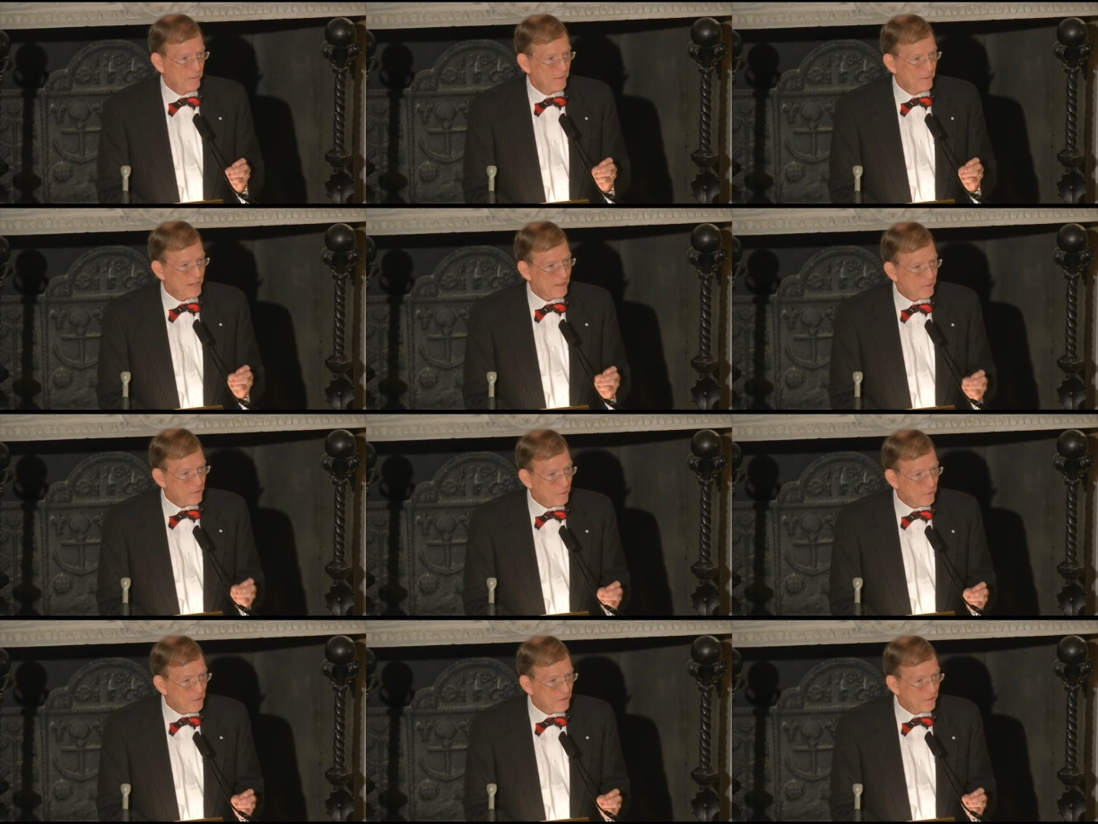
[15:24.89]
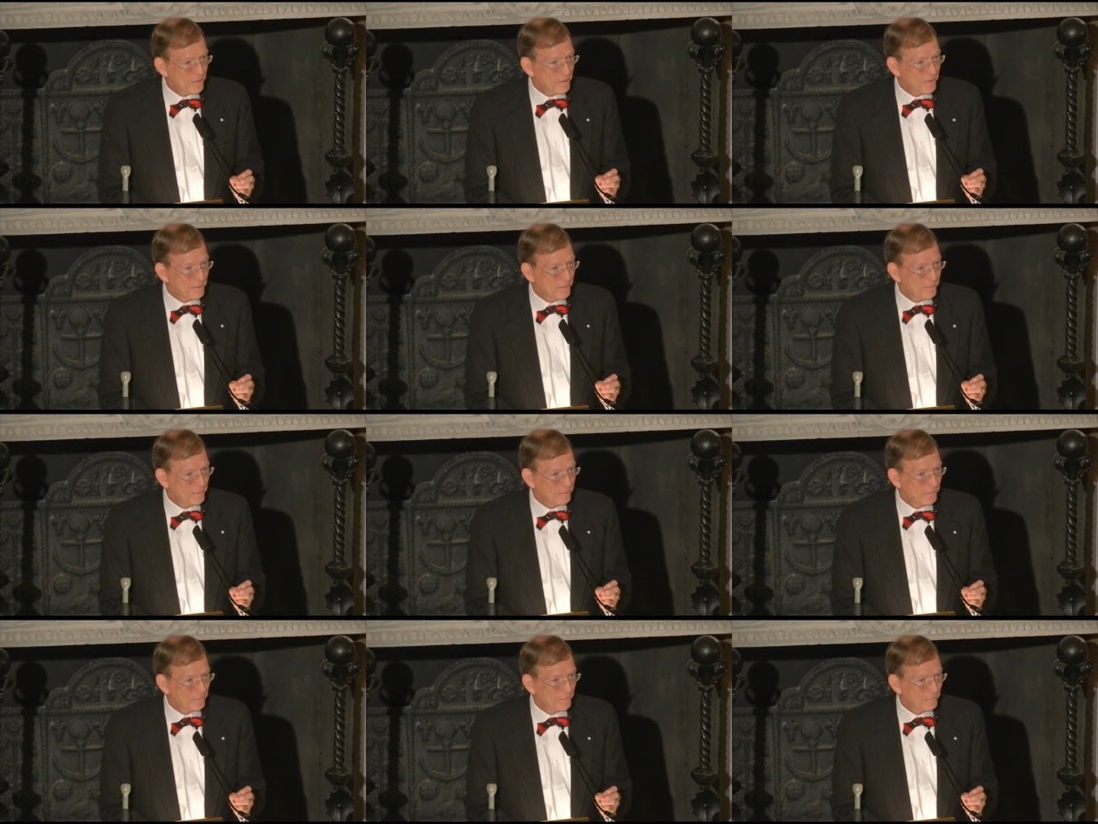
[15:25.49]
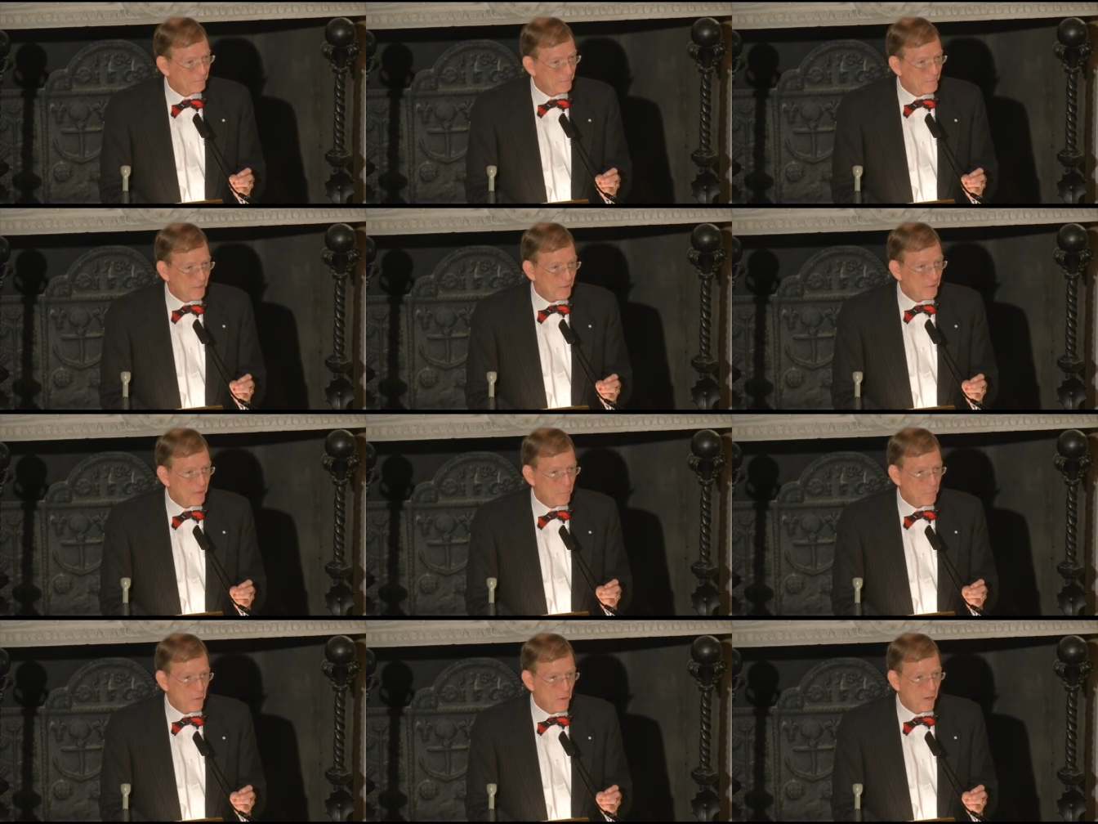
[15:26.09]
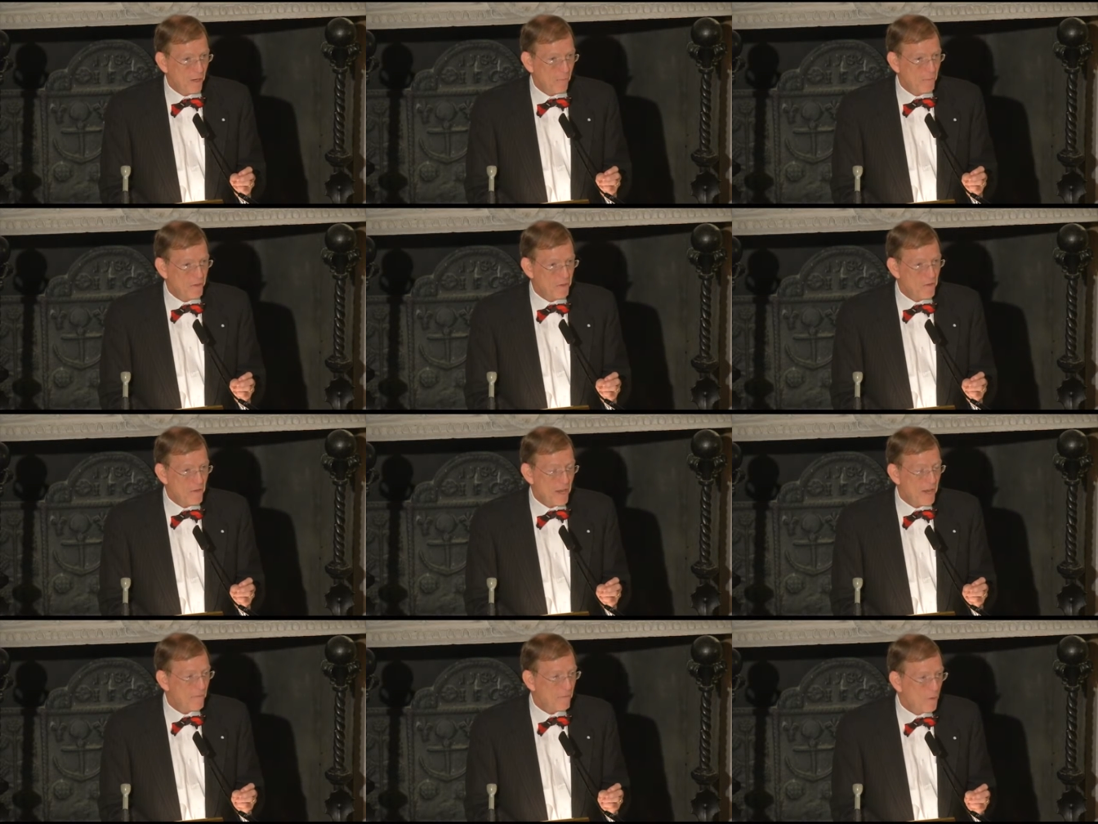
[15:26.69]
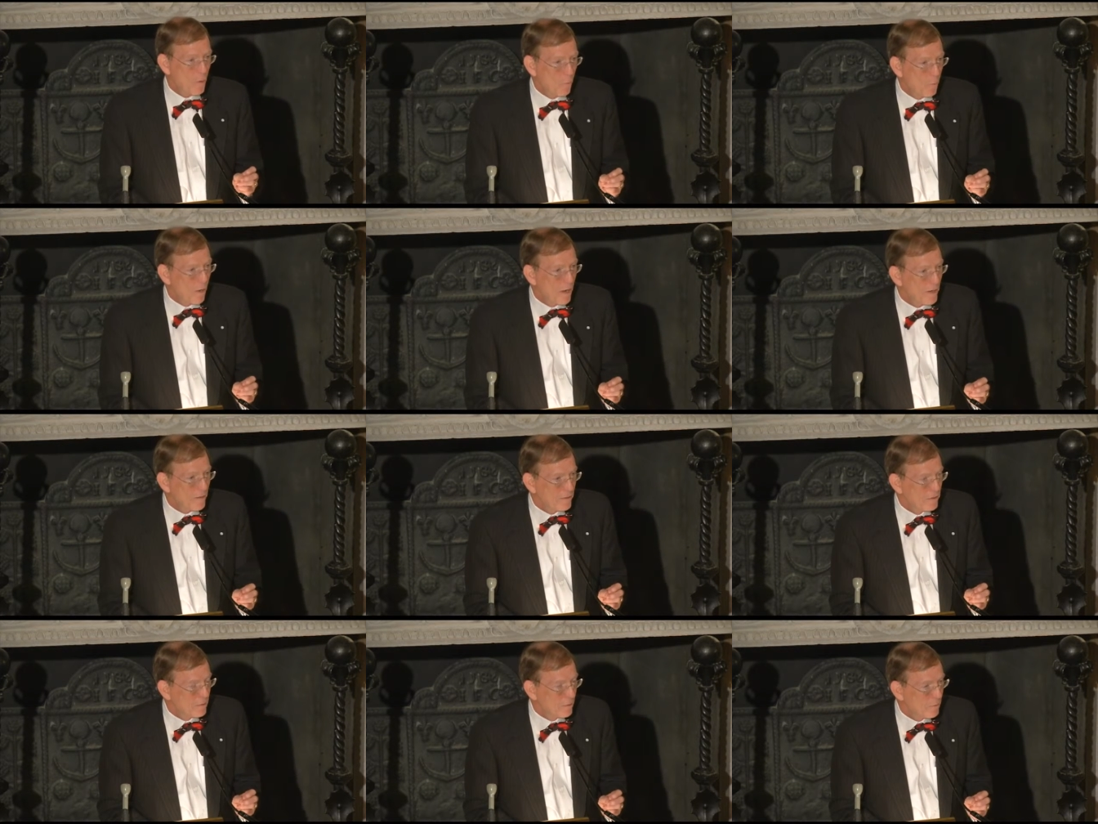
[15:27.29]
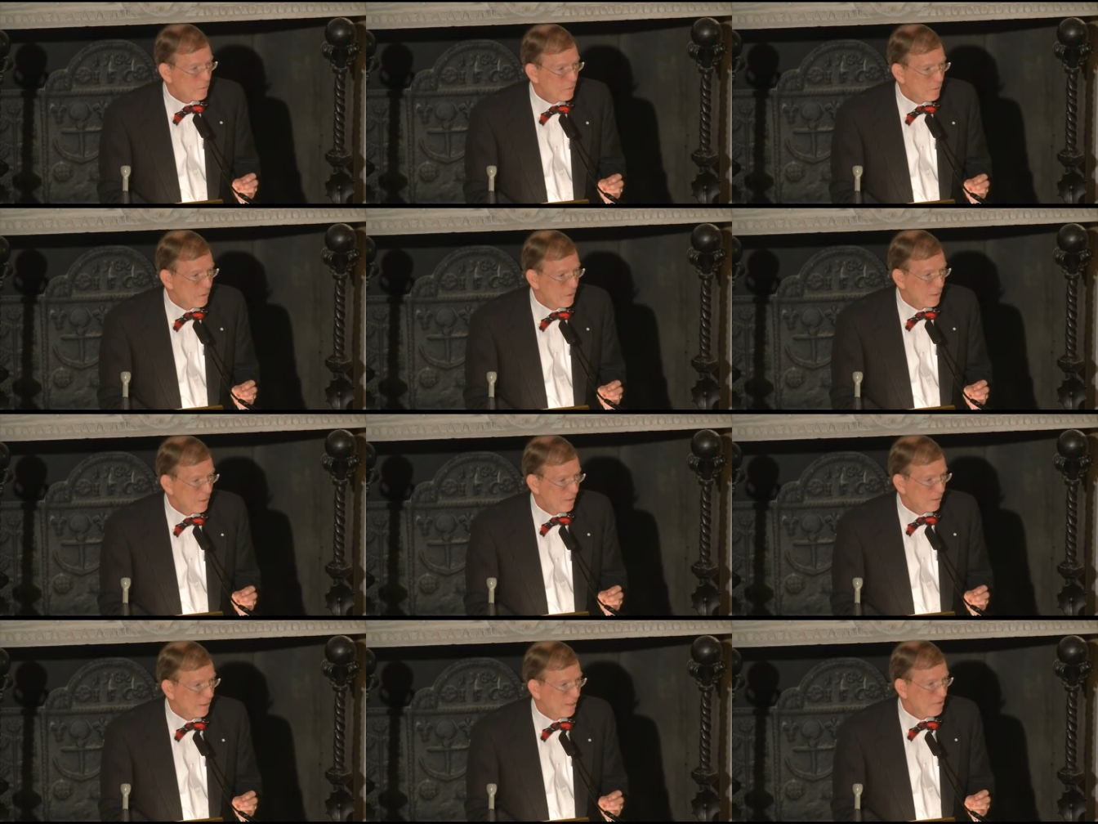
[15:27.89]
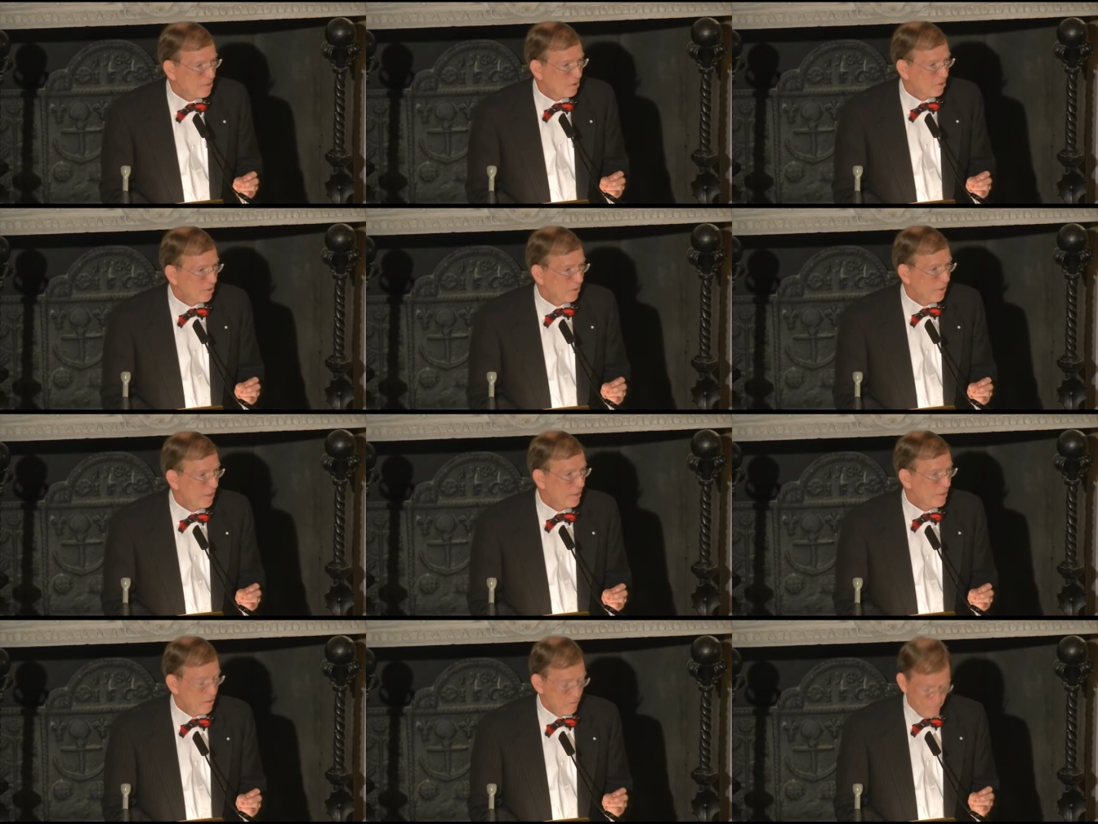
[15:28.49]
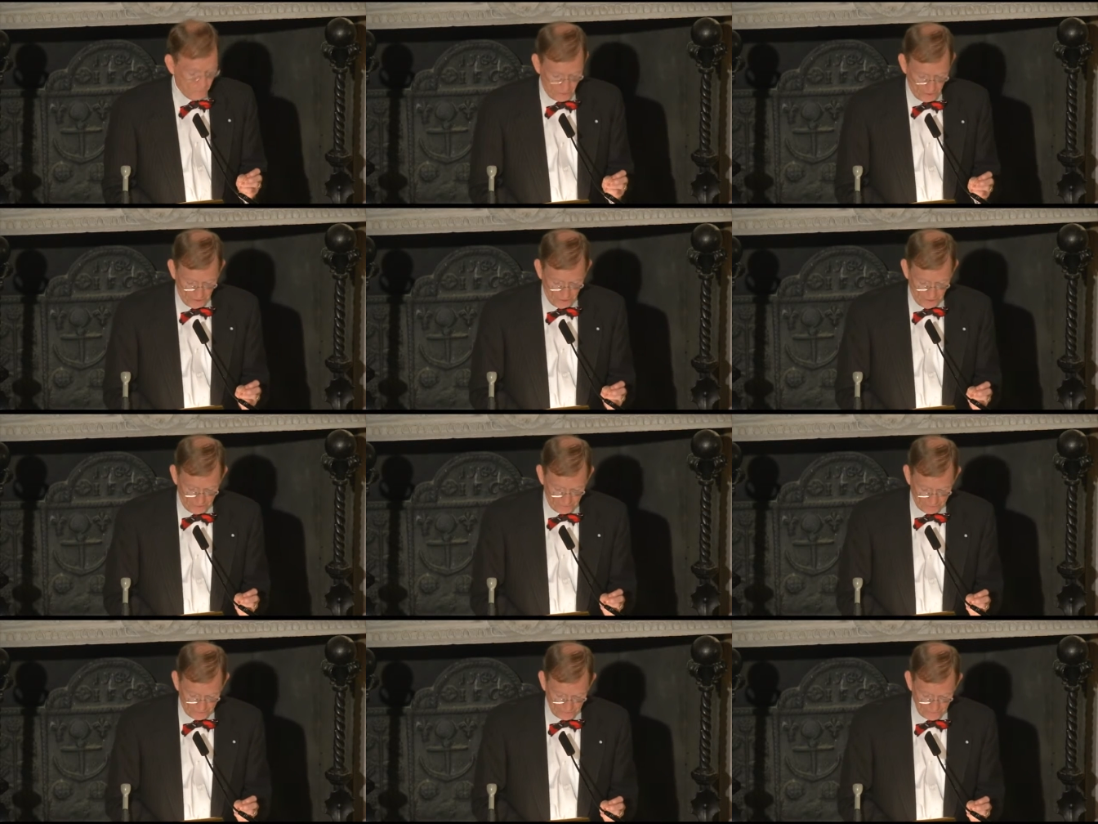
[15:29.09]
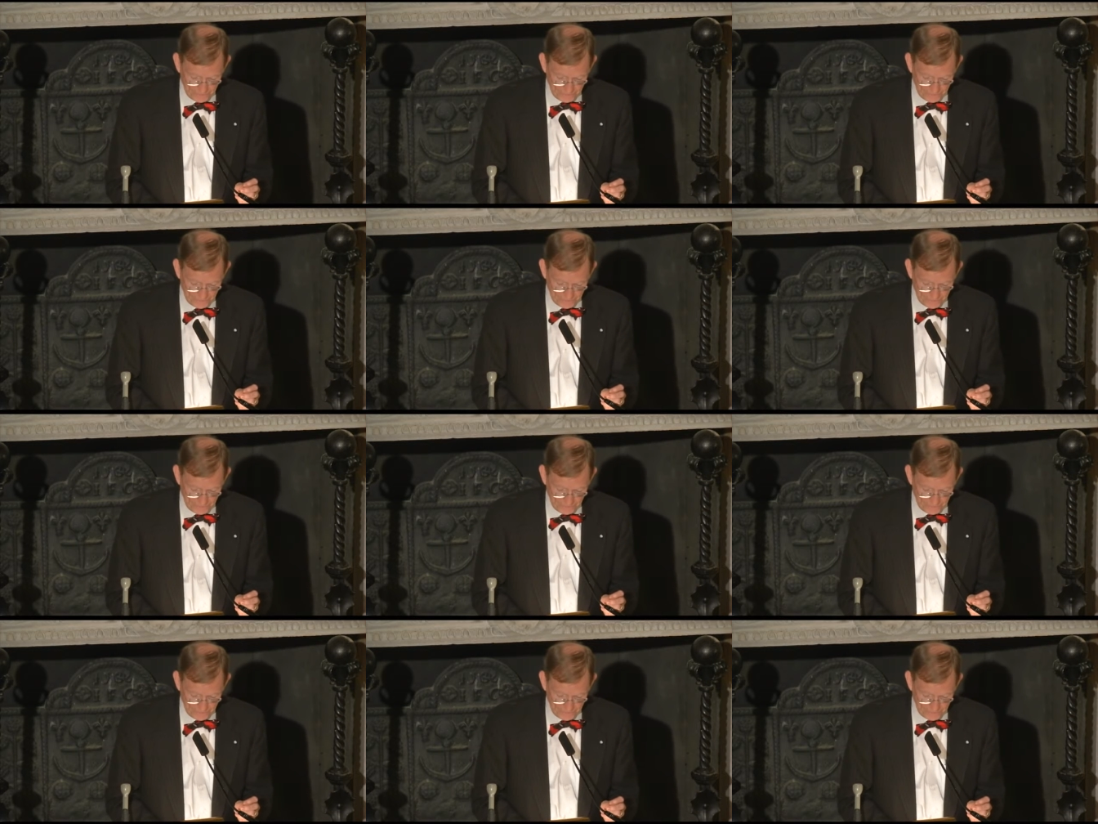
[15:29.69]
That's treason. They're saying, Parliament, you have no right to legislate for us.